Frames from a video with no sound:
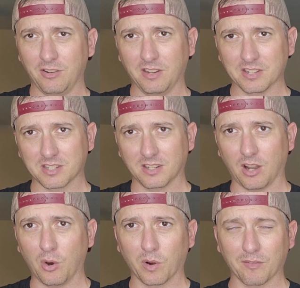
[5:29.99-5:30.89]
You can just
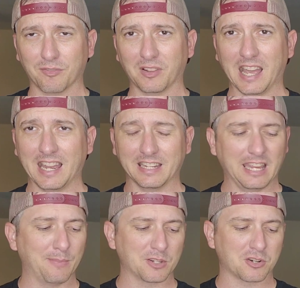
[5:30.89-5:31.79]
hold it flat and
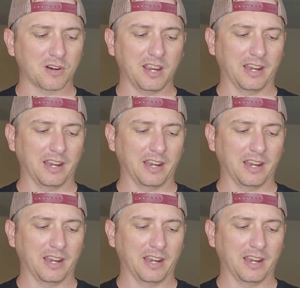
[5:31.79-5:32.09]
keep it straight,